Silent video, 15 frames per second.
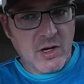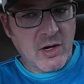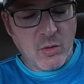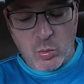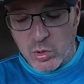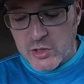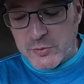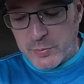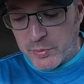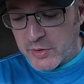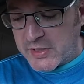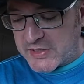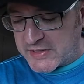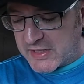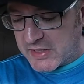it works
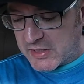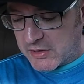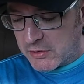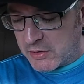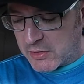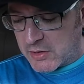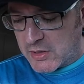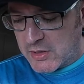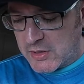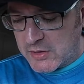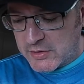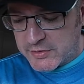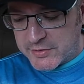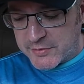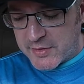pretty stinking good.
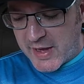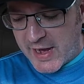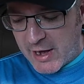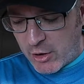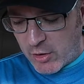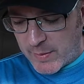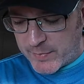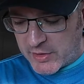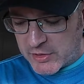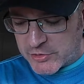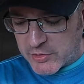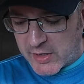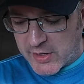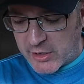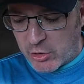So now I'm gonna
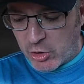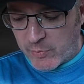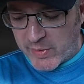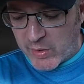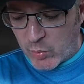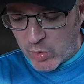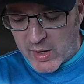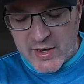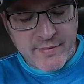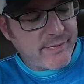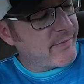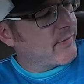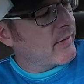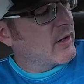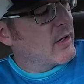try to call my wife
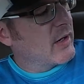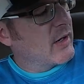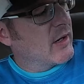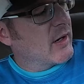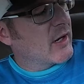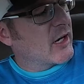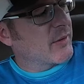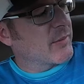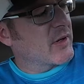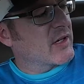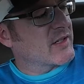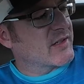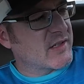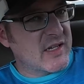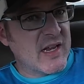and I'm
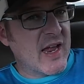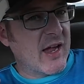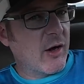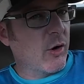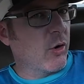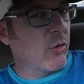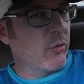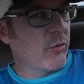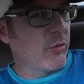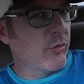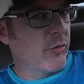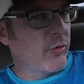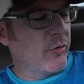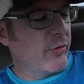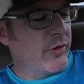gonna see how
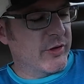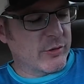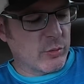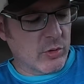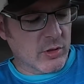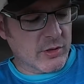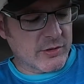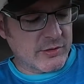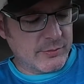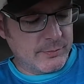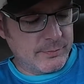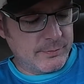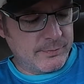this works.